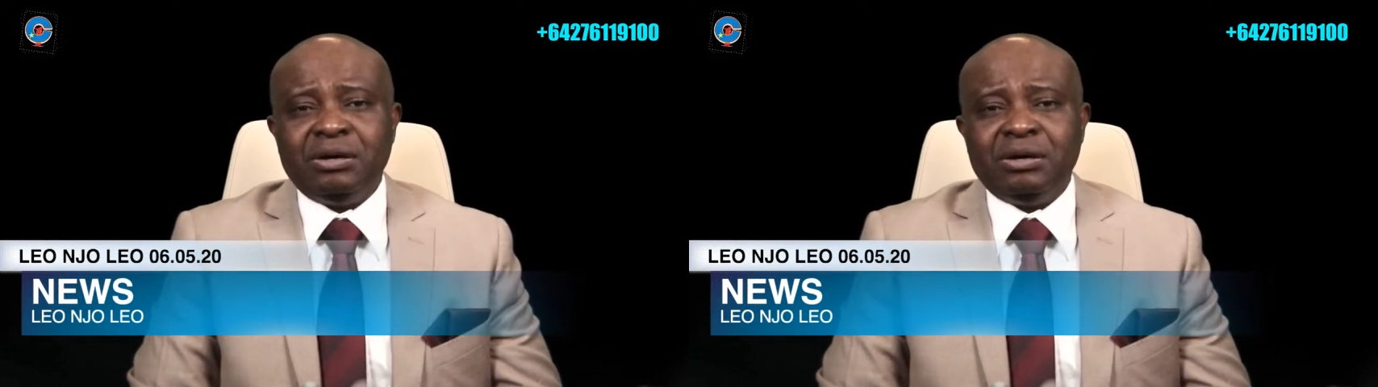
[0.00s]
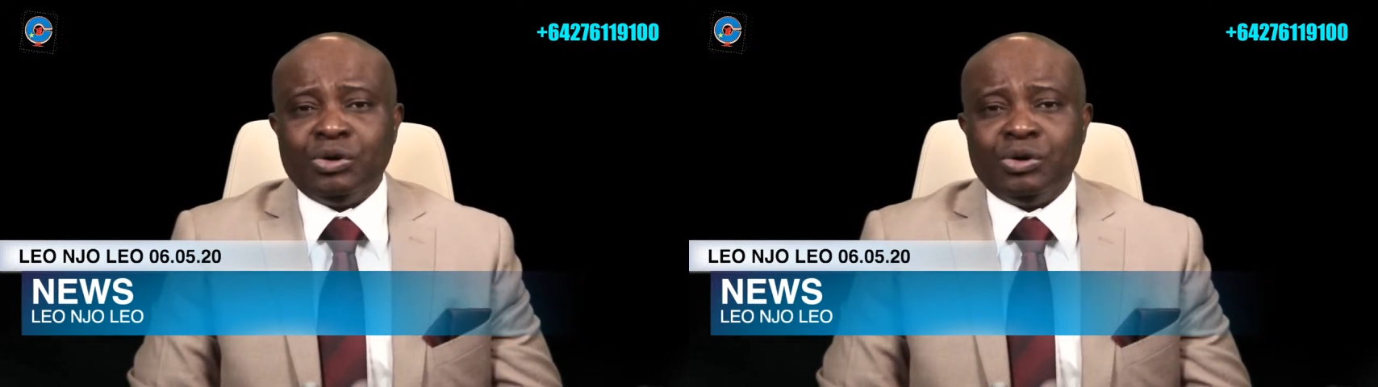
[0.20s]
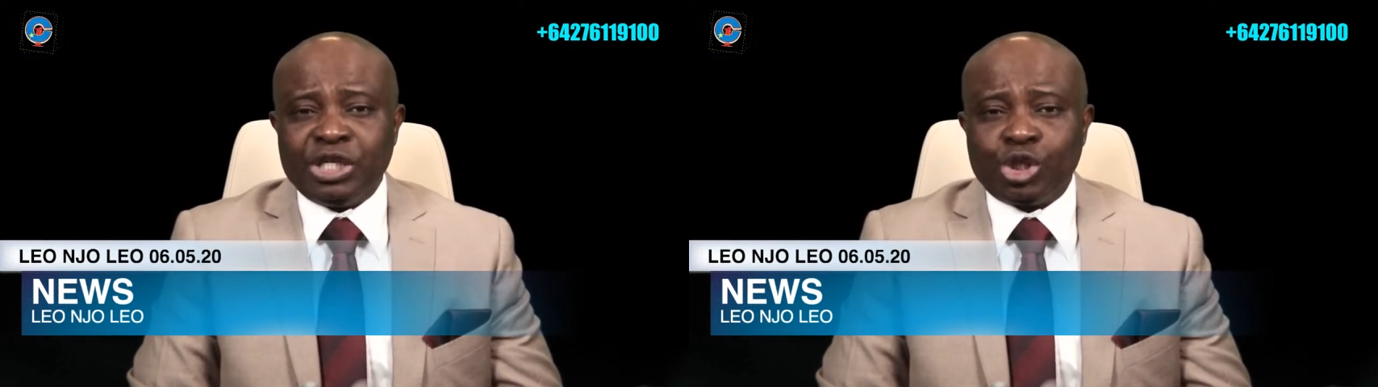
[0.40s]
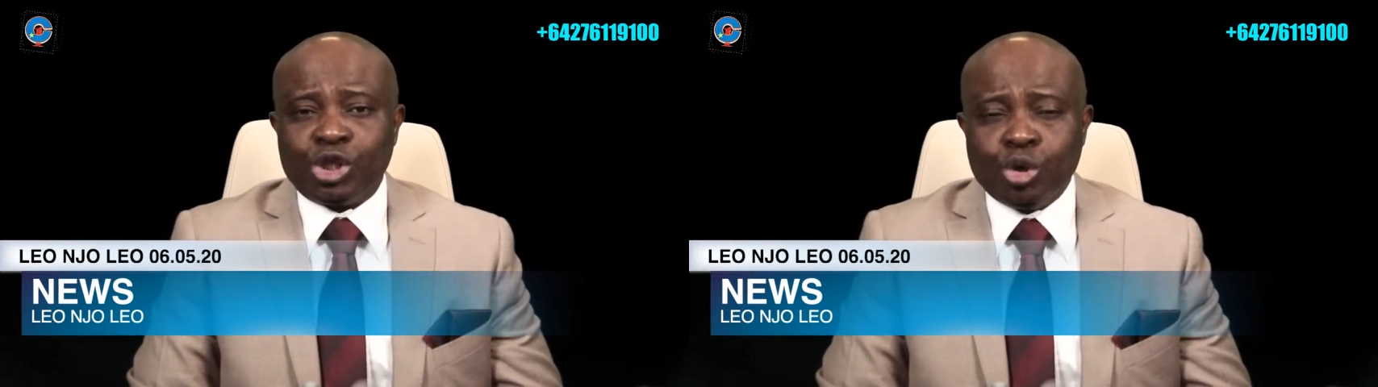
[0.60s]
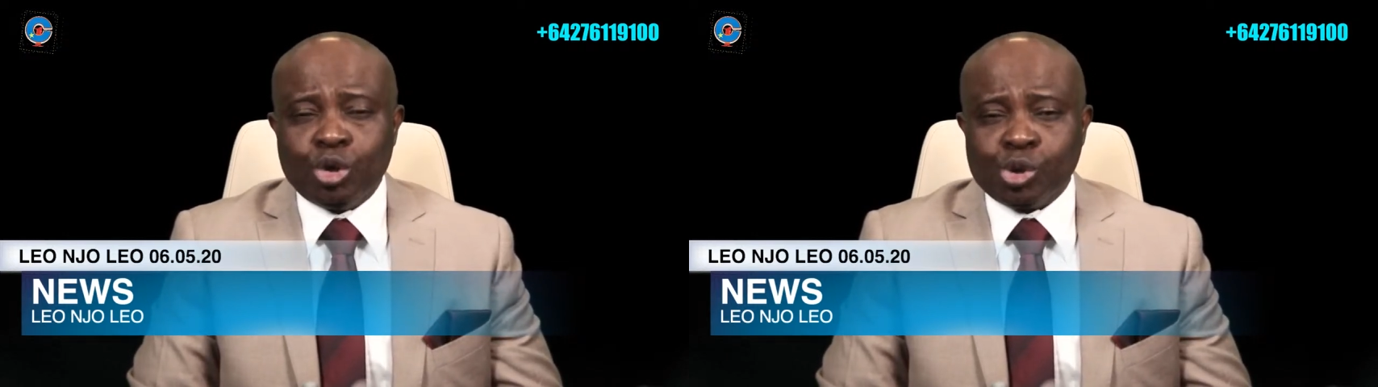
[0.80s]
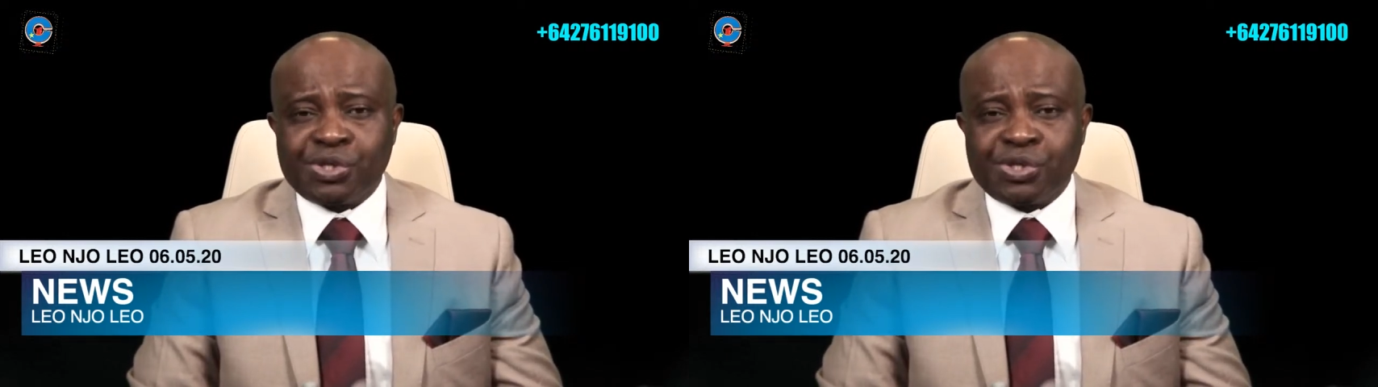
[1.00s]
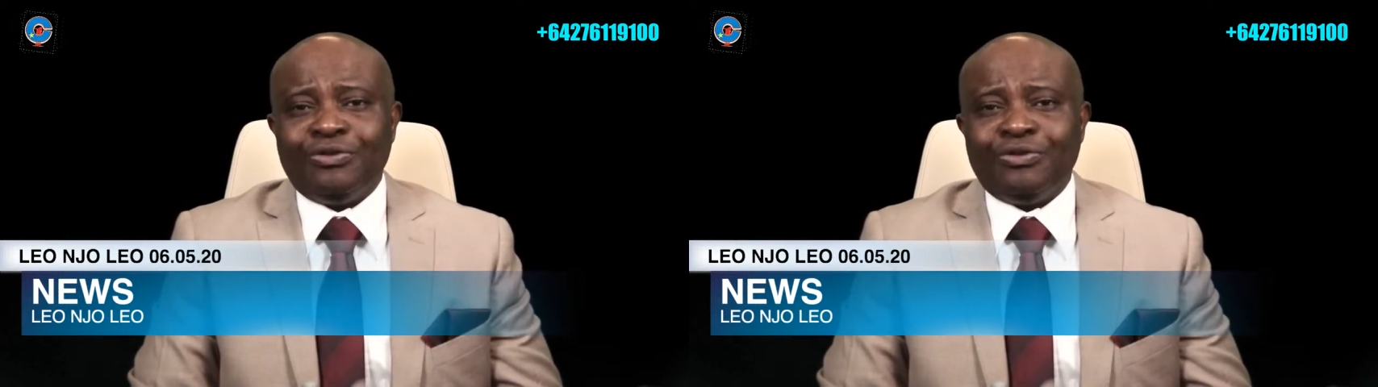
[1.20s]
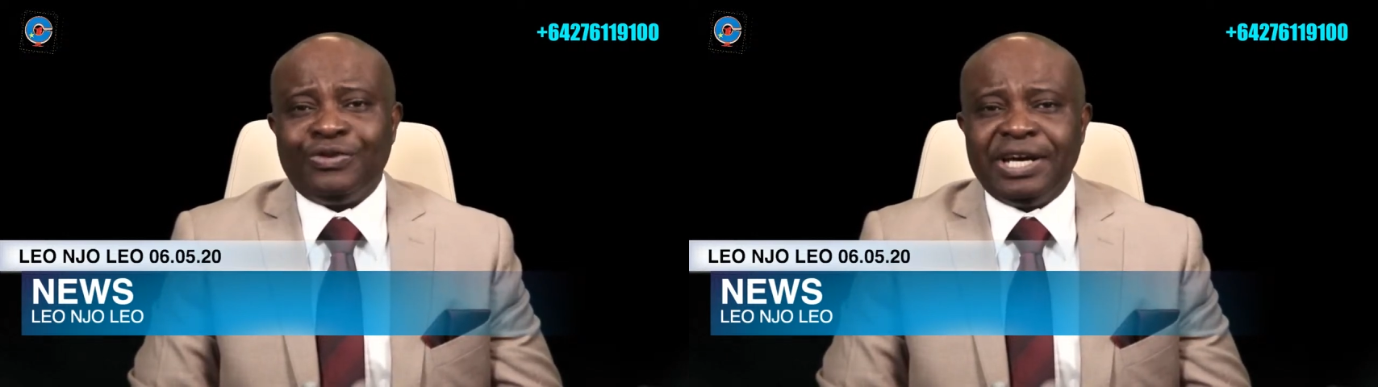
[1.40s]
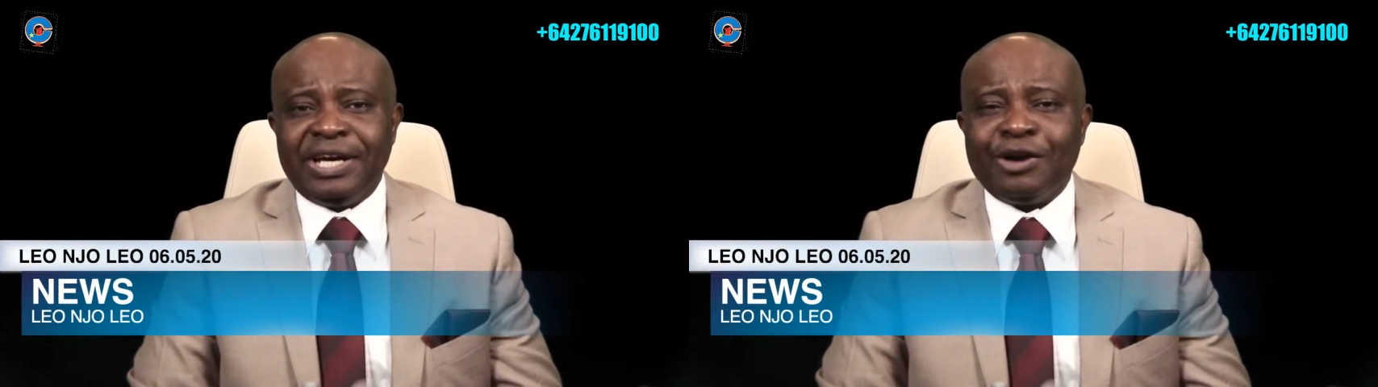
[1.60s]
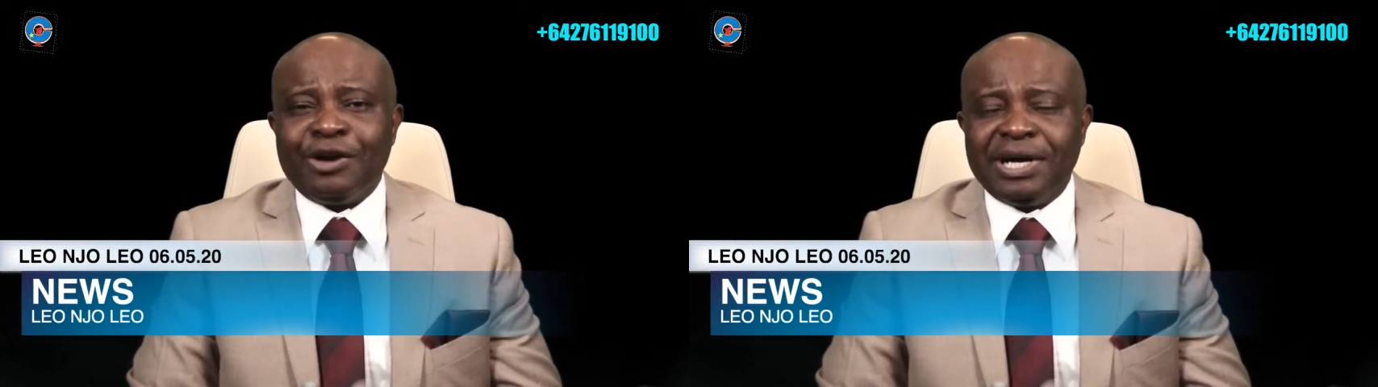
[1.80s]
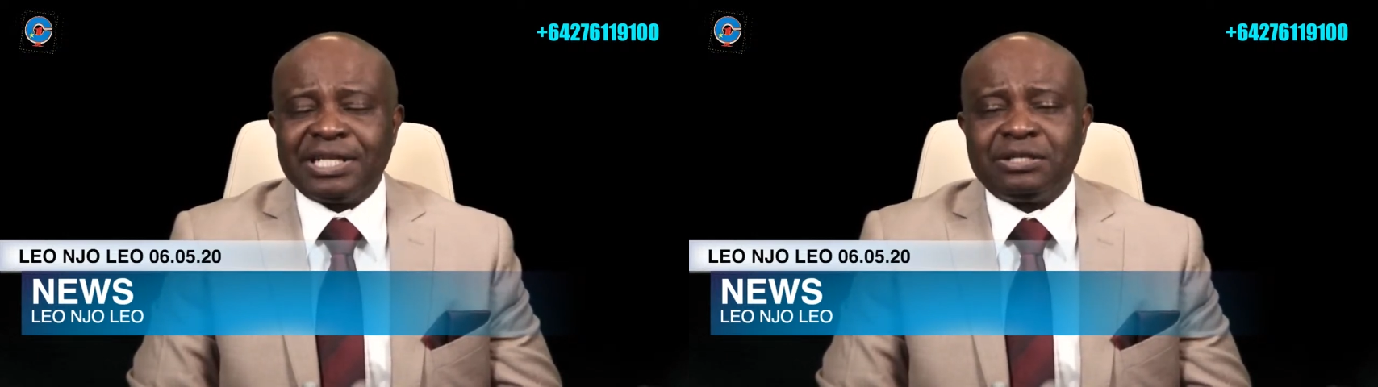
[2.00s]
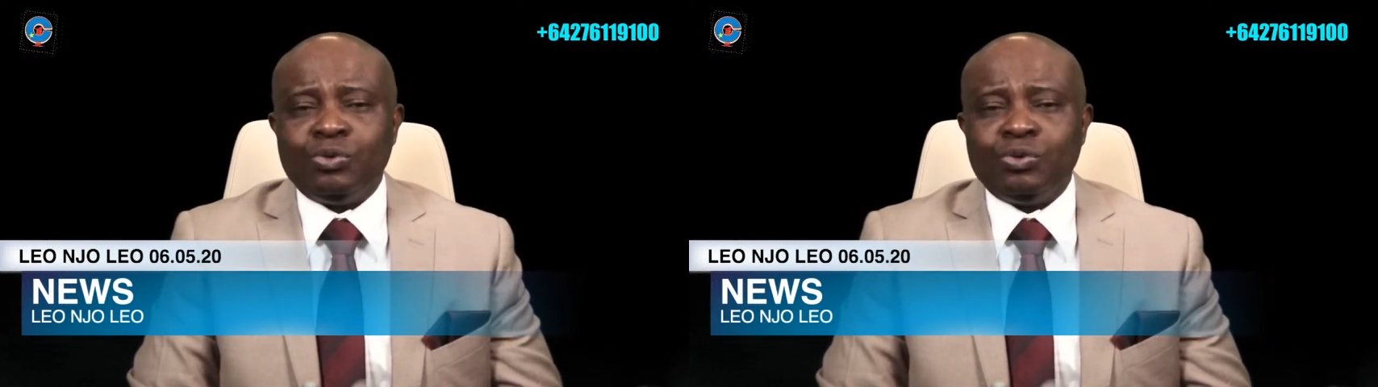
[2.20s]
on the shores of Lake Albert,